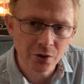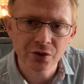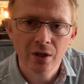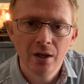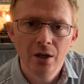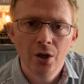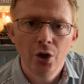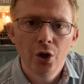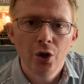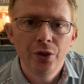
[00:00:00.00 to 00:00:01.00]
was
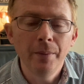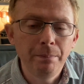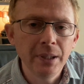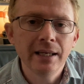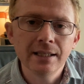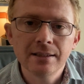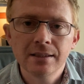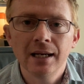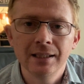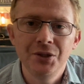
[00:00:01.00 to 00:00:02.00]
the
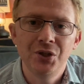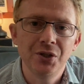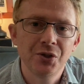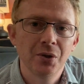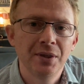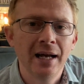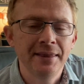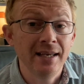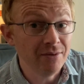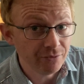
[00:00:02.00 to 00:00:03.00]
biggest challenges
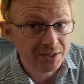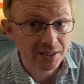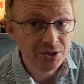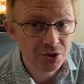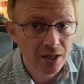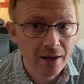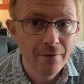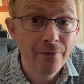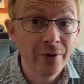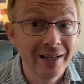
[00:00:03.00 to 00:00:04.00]
that they envisaged.
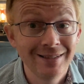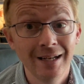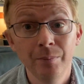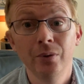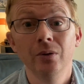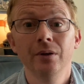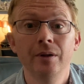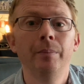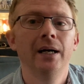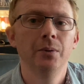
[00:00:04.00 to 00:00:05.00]
For
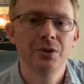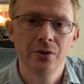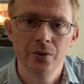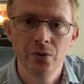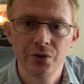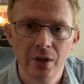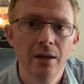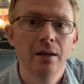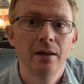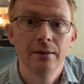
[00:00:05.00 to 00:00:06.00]
example, the power
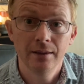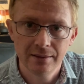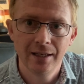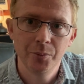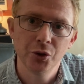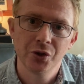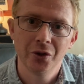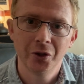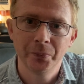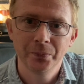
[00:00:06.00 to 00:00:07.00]
tools, the table
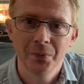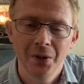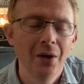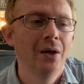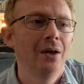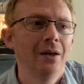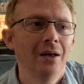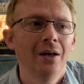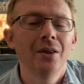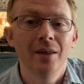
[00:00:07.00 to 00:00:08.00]
saw,
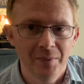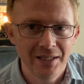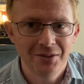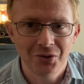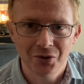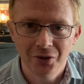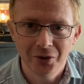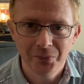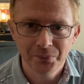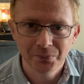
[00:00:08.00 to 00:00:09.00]
the miter
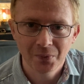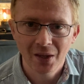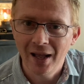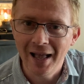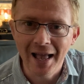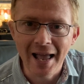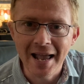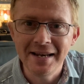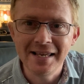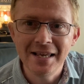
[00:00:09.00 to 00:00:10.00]
saw,
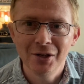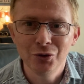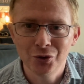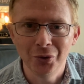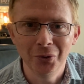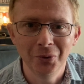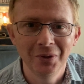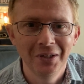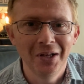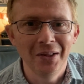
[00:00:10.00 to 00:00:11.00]
any
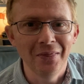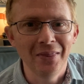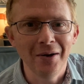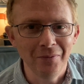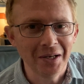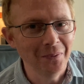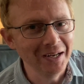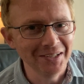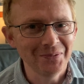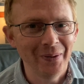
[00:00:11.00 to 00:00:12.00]
tool that
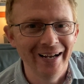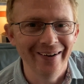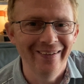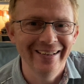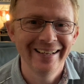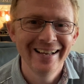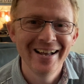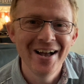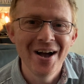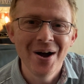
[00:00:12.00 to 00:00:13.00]
requires power
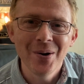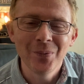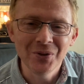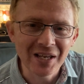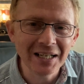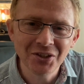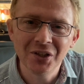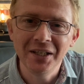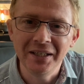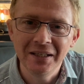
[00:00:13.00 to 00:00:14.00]
was
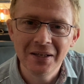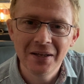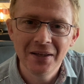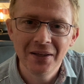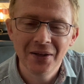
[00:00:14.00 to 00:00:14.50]
actually